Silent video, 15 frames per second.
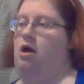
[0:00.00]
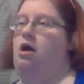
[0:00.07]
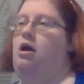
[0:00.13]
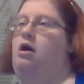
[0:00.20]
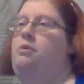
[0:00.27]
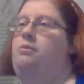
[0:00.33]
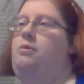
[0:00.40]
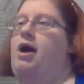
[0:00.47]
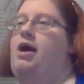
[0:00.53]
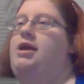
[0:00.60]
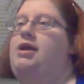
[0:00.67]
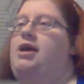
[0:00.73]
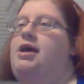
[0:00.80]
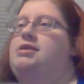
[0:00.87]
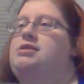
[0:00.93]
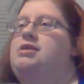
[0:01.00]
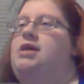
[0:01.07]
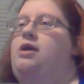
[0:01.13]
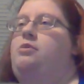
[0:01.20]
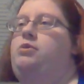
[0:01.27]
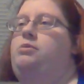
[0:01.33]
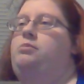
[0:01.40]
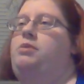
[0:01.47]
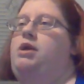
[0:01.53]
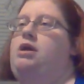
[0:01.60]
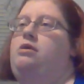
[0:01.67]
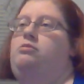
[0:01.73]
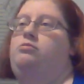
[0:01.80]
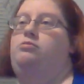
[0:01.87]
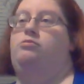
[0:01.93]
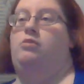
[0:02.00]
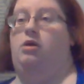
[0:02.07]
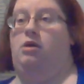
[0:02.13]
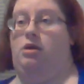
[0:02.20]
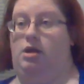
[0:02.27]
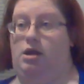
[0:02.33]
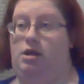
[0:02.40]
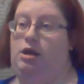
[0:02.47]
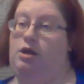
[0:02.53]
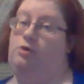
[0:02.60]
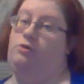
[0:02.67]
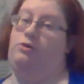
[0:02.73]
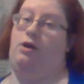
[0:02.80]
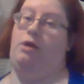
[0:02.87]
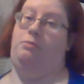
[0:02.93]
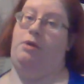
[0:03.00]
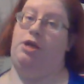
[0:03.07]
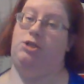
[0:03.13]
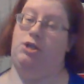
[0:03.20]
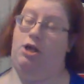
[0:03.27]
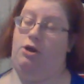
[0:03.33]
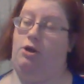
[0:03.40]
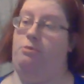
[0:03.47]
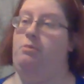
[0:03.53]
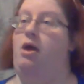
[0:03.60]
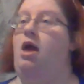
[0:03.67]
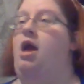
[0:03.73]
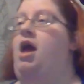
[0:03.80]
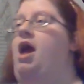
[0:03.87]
I guess that would be, again, Ingleside Imaginarium.